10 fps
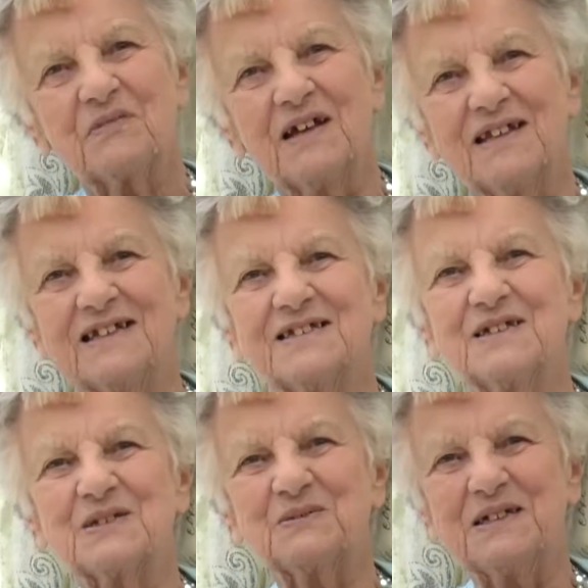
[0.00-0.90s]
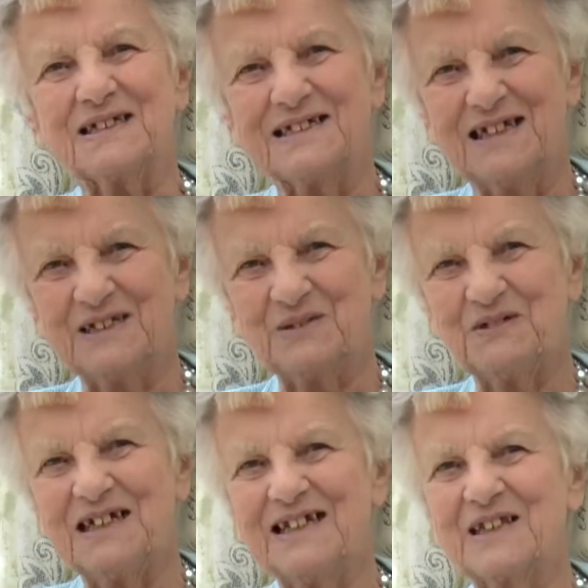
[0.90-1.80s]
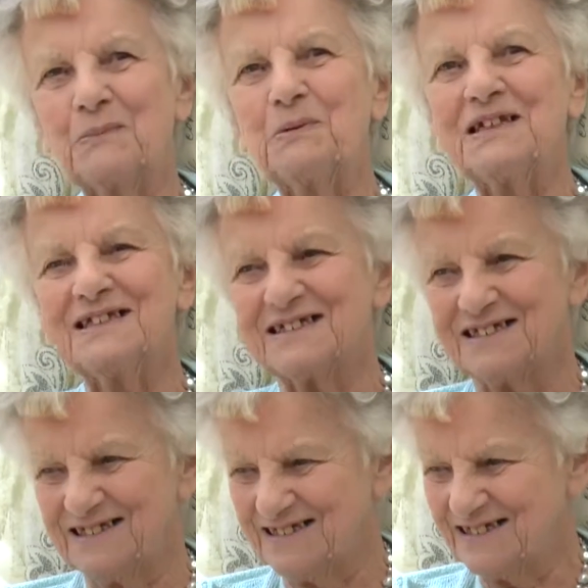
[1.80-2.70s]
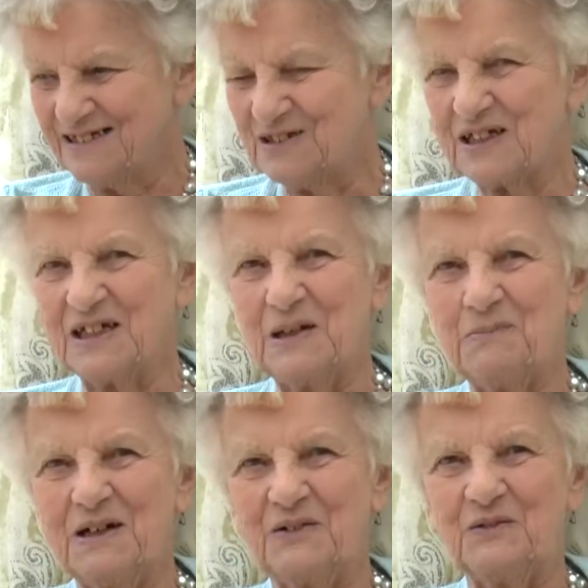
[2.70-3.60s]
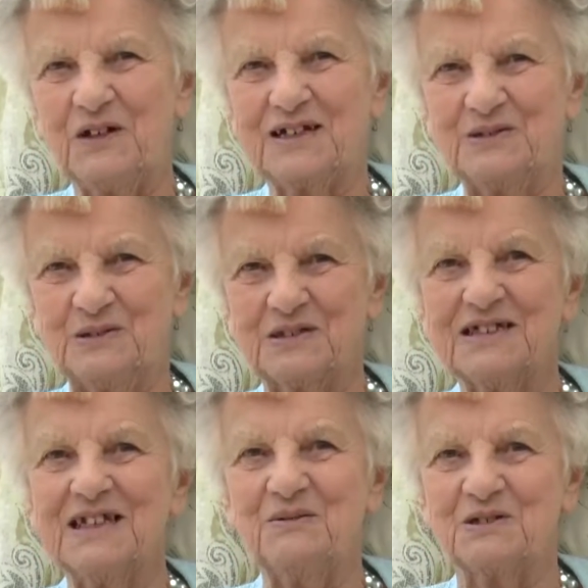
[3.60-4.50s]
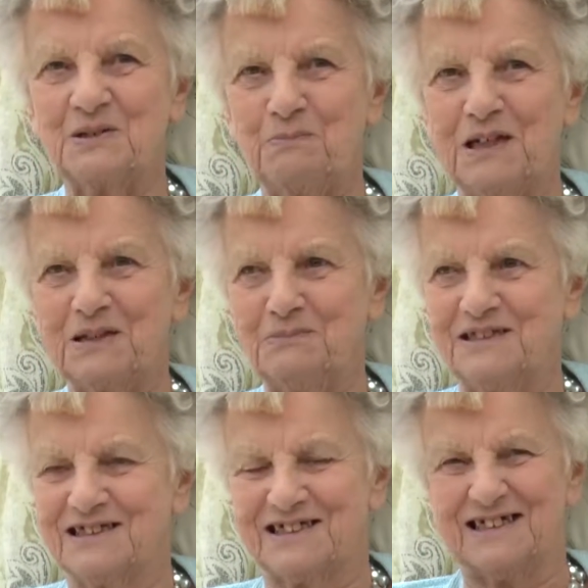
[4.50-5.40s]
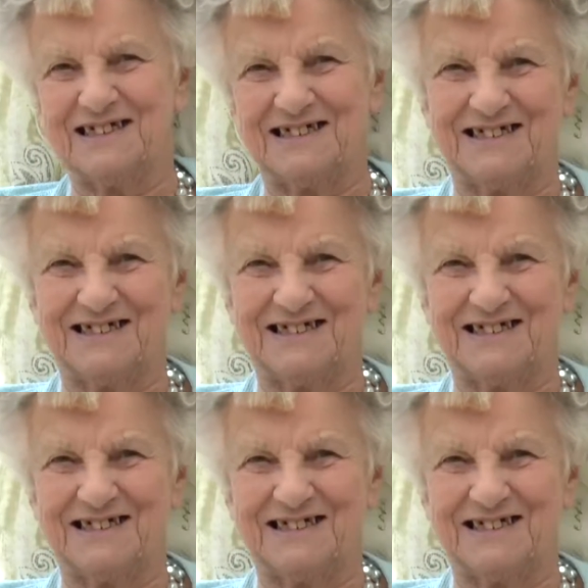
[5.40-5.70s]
And then 6 weeks later we had the police looking up our records and he was a bigamist.